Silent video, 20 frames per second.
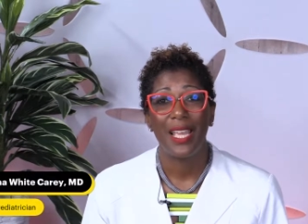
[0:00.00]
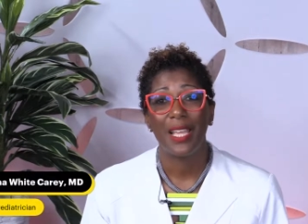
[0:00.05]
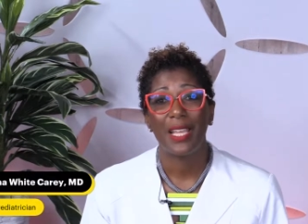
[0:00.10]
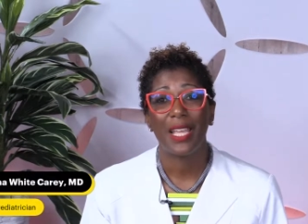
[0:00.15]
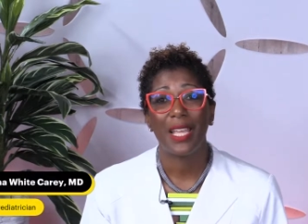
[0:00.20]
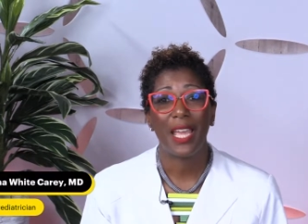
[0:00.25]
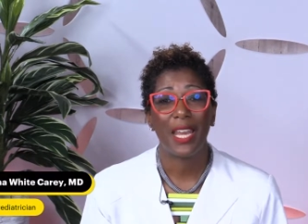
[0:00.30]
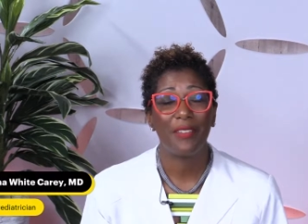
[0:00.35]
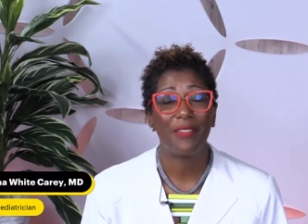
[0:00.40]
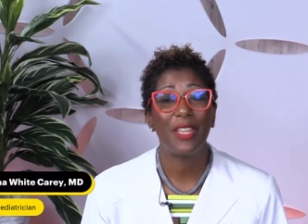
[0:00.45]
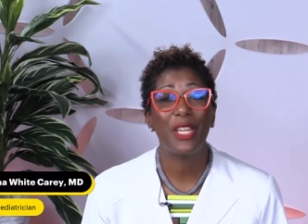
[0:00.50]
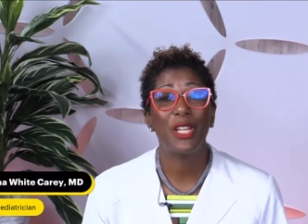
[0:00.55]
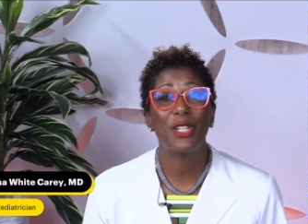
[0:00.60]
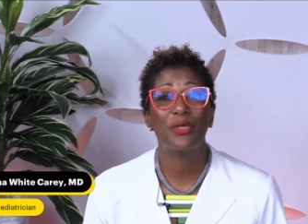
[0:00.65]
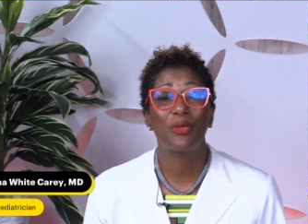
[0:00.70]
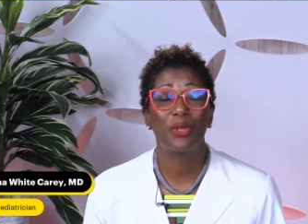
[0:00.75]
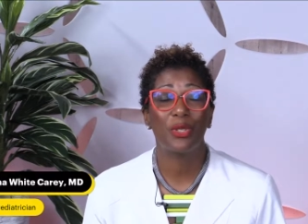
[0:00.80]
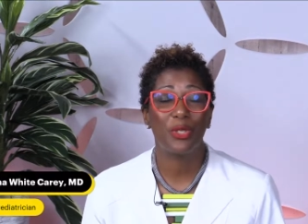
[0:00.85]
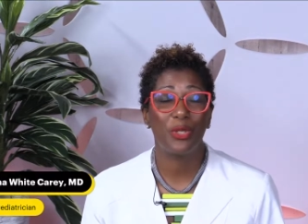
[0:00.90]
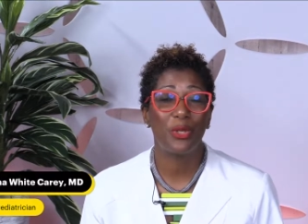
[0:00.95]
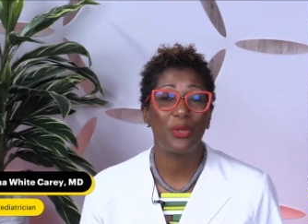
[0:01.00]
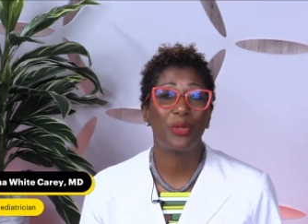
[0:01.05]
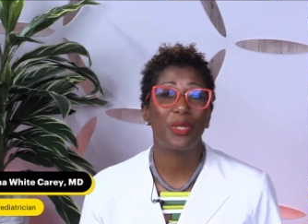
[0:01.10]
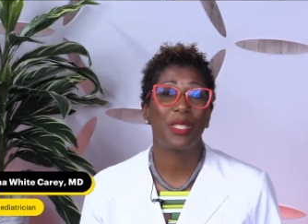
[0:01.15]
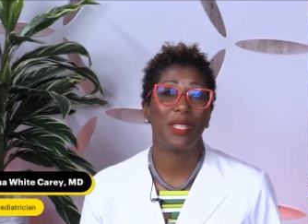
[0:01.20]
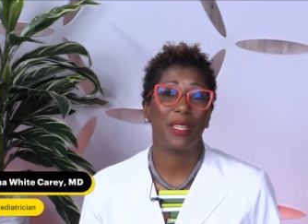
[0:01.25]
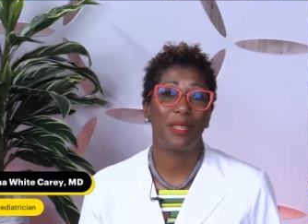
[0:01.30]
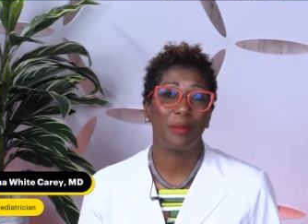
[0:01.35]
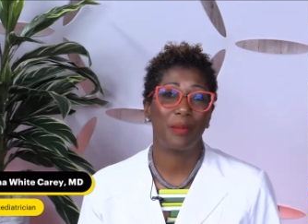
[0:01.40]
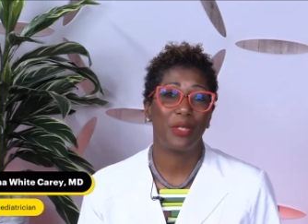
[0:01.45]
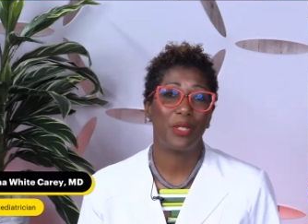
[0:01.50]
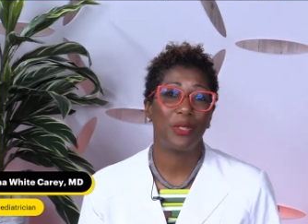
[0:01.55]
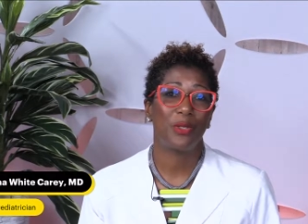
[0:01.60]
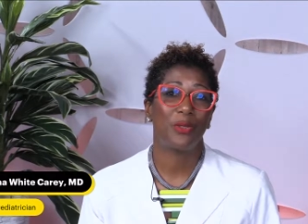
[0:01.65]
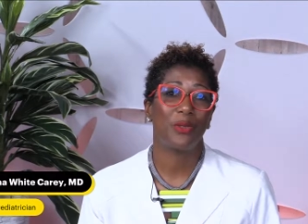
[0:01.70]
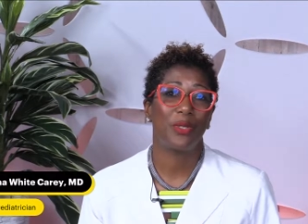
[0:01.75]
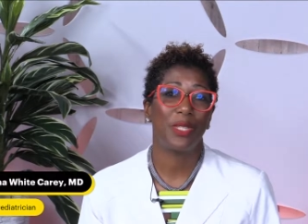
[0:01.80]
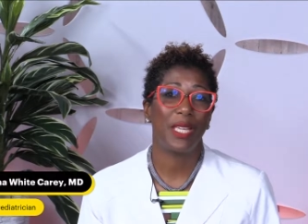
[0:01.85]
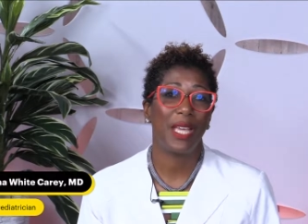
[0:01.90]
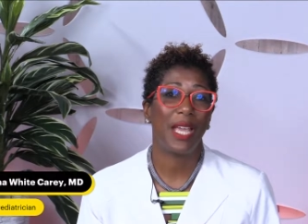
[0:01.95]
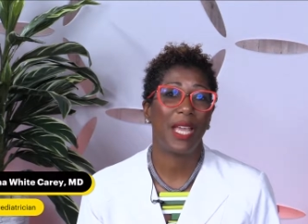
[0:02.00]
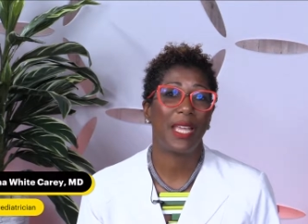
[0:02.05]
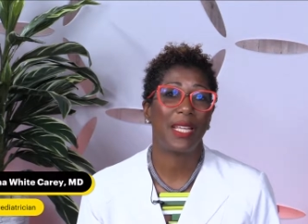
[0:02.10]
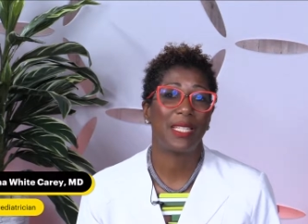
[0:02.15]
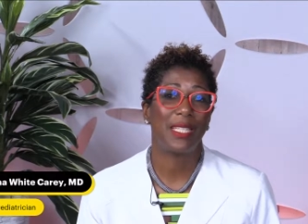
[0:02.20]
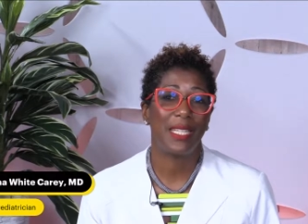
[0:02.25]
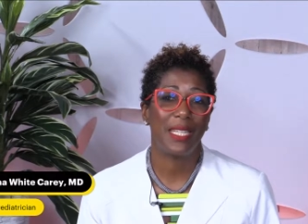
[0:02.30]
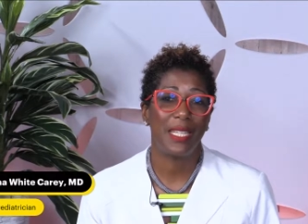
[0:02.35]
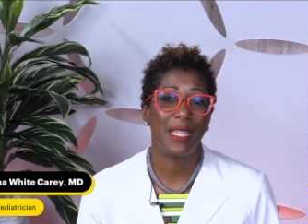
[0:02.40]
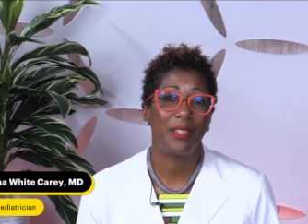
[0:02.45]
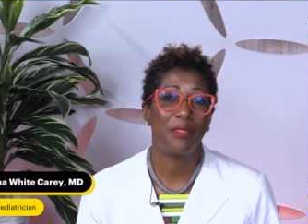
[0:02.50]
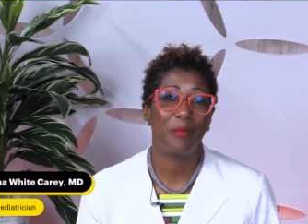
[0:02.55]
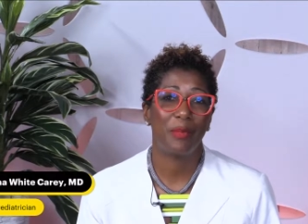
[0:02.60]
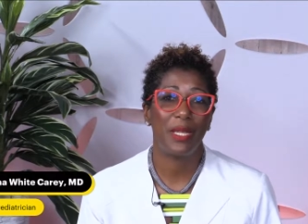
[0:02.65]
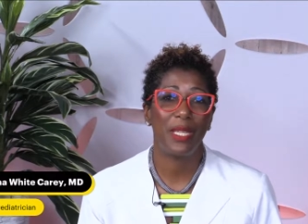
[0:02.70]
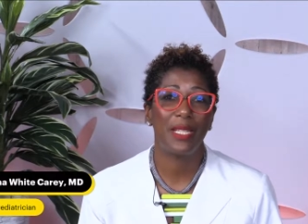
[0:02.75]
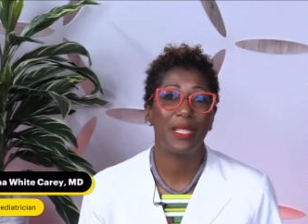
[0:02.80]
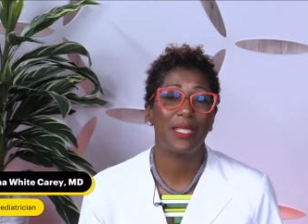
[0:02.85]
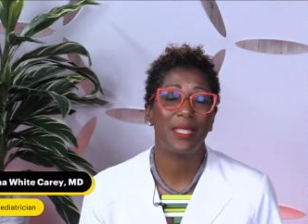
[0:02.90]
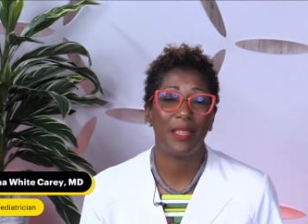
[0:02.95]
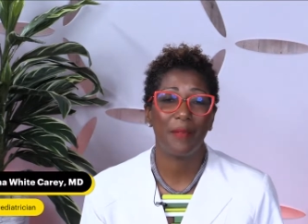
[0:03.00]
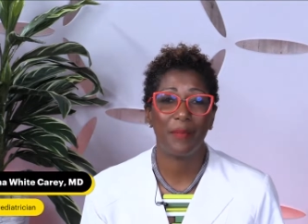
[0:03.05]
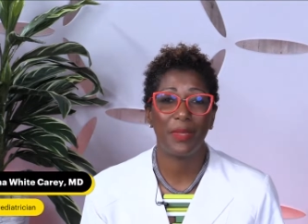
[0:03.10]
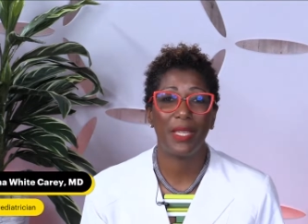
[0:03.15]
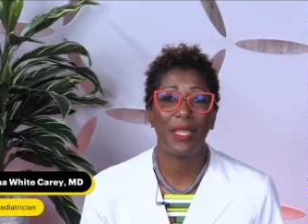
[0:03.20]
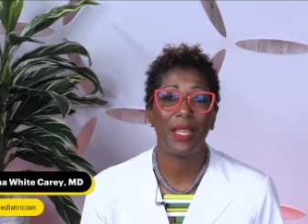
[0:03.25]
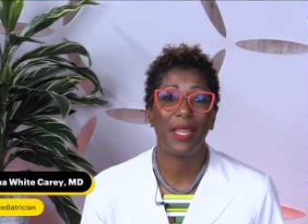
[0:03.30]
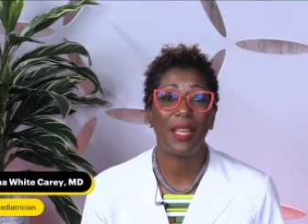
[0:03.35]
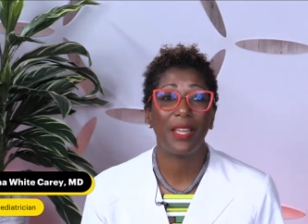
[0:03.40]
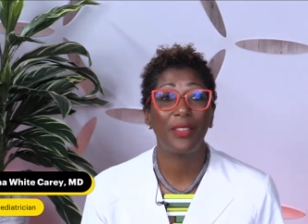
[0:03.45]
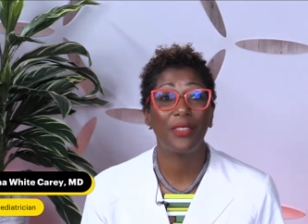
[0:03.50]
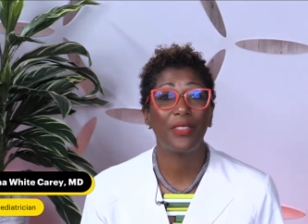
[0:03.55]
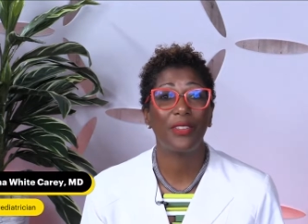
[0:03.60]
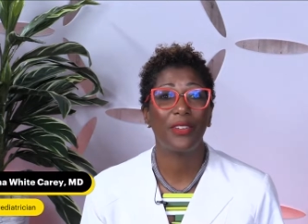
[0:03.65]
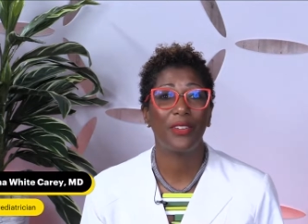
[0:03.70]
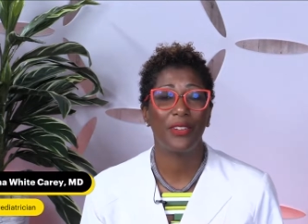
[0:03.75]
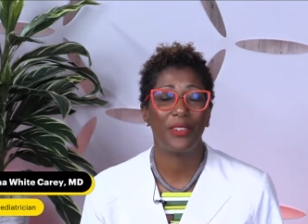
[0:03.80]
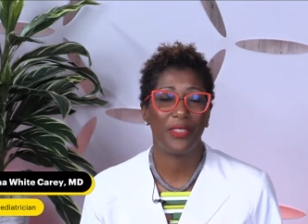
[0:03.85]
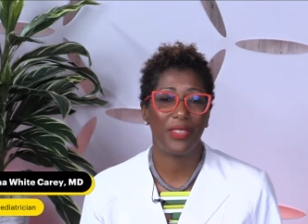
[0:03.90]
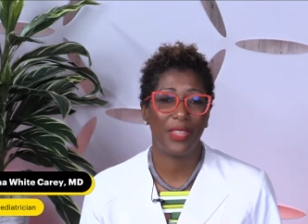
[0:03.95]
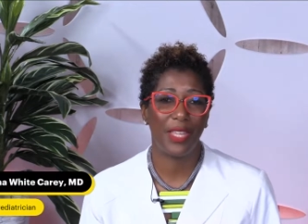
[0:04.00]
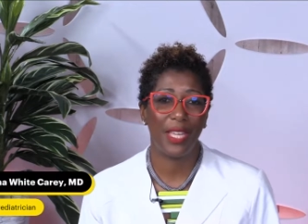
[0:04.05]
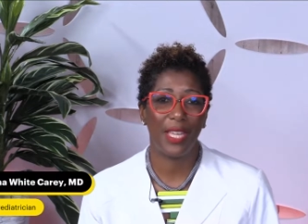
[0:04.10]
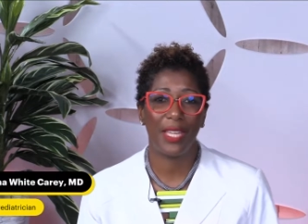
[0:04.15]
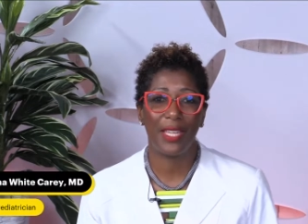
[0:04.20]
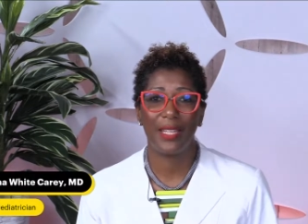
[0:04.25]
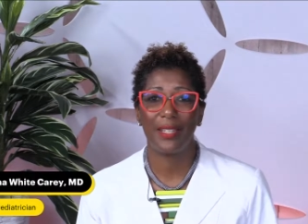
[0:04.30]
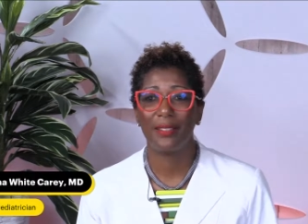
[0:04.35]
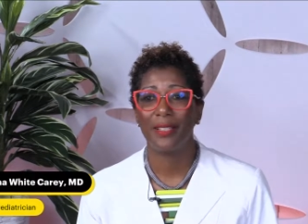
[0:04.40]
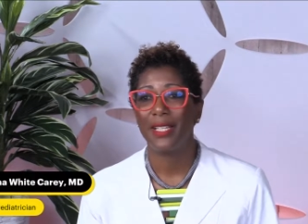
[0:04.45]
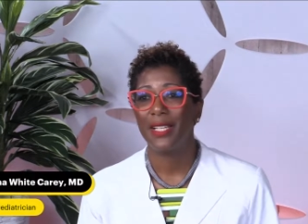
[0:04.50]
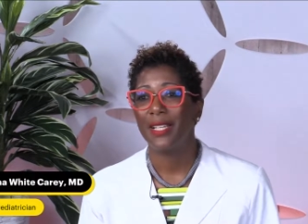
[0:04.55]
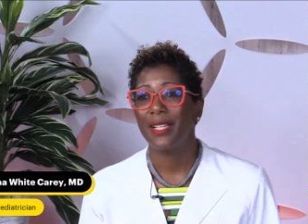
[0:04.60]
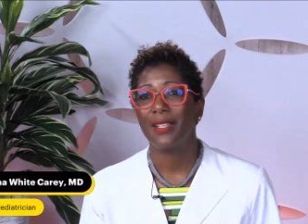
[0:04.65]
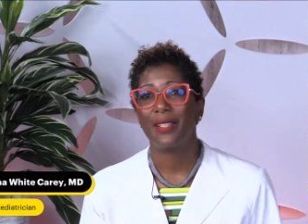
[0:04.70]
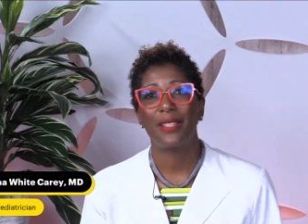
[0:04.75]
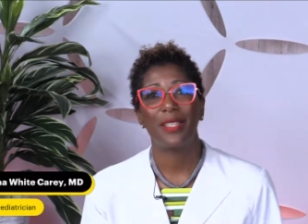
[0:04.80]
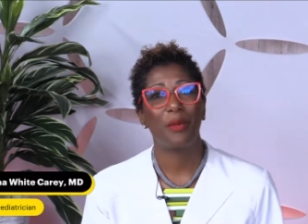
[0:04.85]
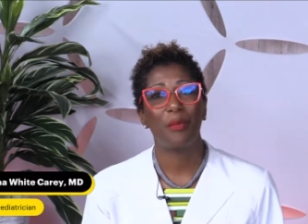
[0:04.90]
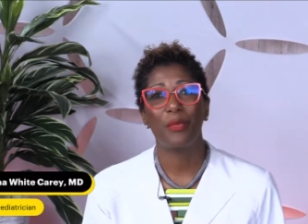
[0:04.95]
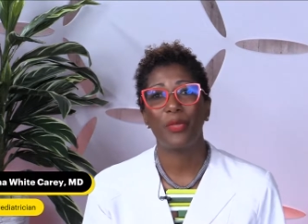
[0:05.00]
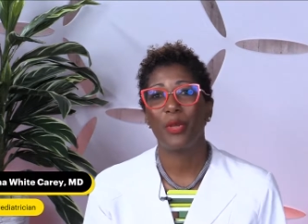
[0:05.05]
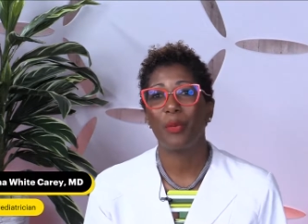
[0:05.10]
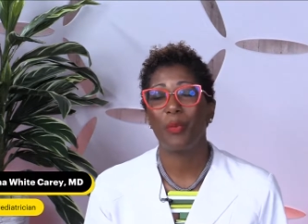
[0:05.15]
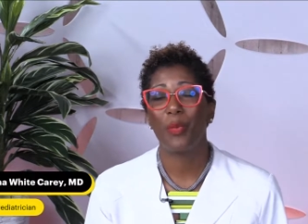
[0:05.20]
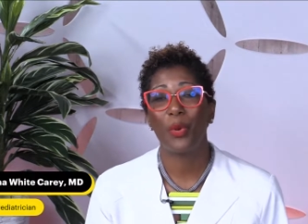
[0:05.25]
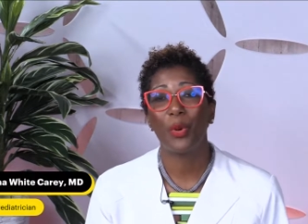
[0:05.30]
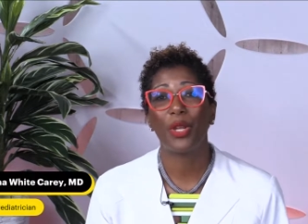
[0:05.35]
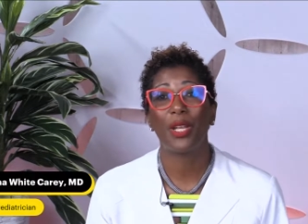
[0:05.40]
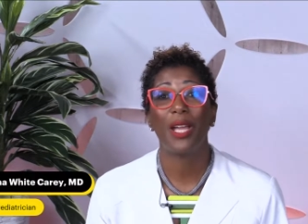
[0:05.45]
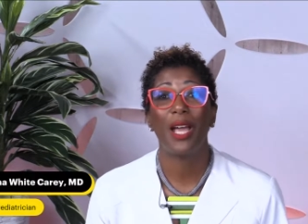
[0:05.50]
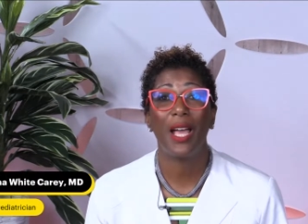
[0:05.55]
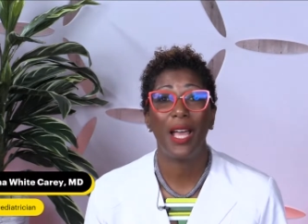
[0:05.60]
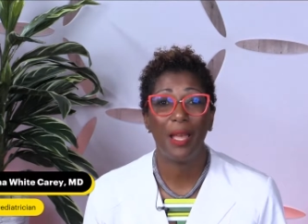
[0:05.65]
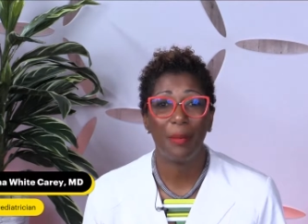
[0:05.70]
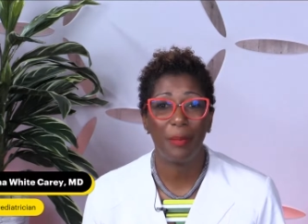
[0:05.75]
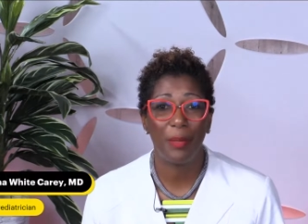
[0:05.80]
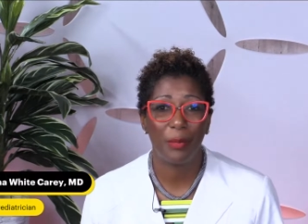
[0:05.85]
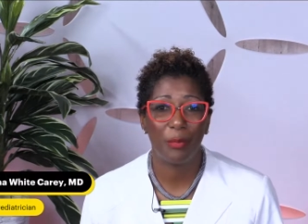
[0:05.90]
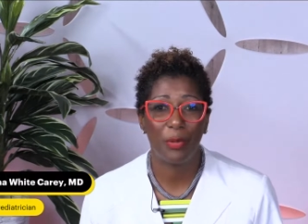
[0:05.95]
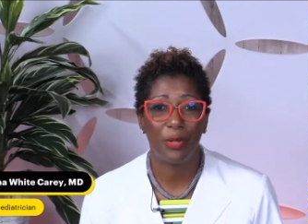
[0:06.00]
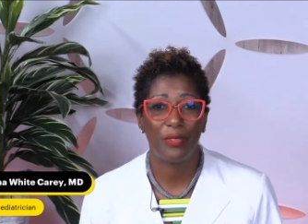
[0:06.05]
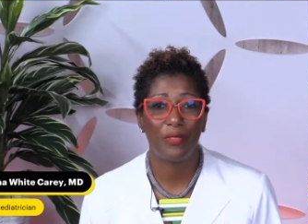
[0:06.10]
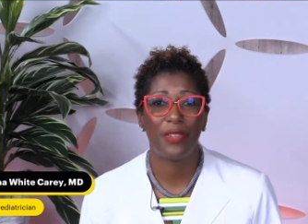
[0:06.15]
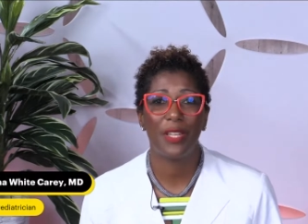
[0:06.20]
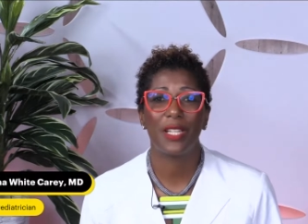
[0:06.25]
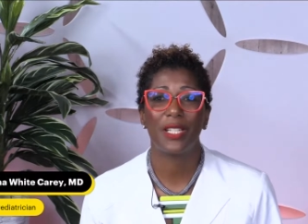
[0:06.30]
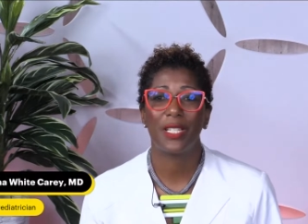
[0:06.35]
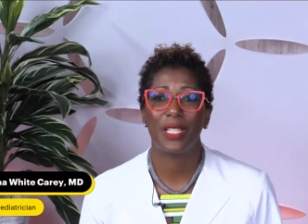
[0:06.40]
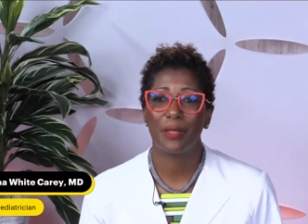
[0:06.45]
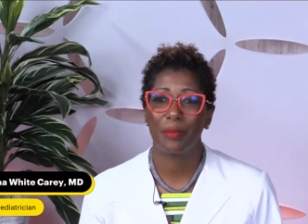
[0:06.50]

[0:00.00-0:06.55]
kind of introduce them to the idea of being something other than the more common professions,